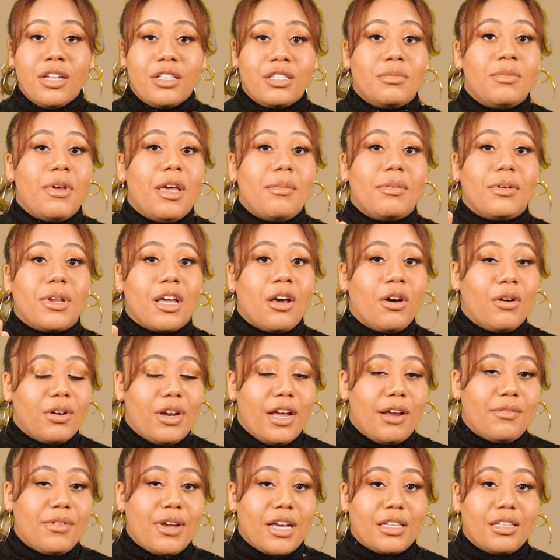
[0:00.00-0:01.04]
to be able to go
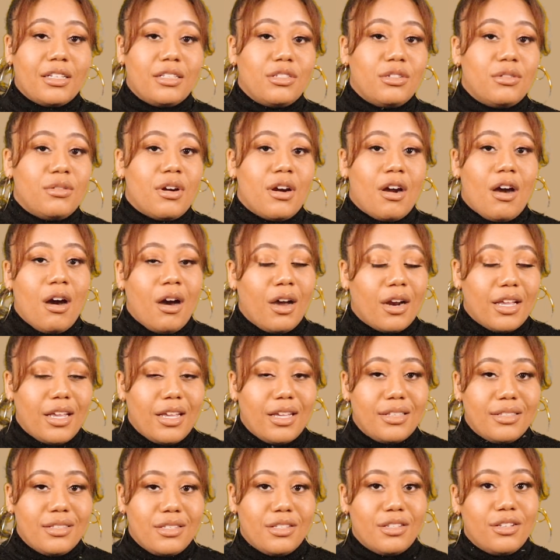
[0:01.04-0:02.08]
directly to our
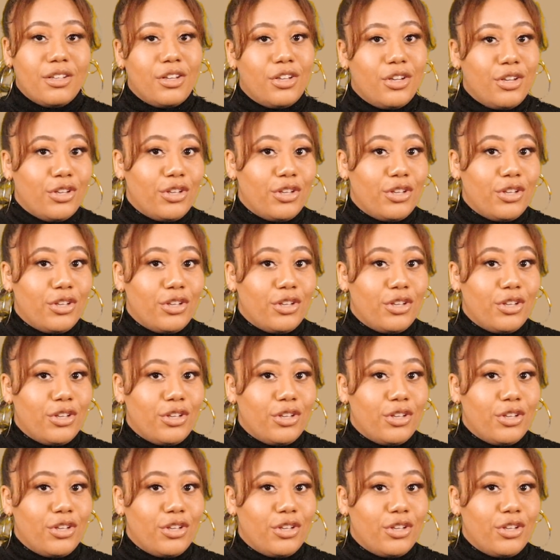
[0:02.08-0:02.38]
audience.